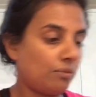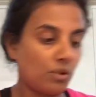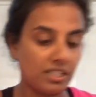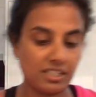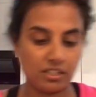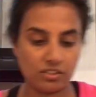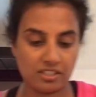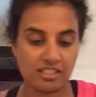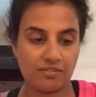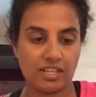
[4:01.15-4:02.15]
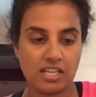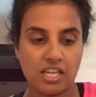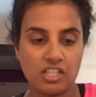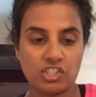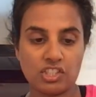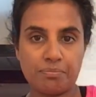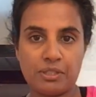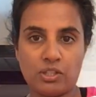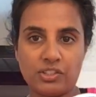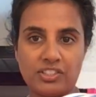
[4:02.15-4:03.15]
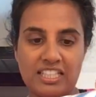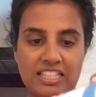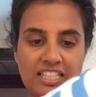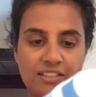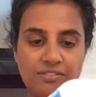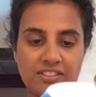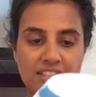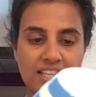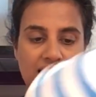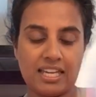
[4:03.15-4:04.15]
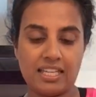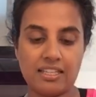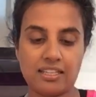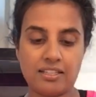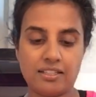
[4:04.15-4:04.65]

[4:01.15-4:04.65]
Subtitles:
Why is it good to sieve it? Just because it gives the cake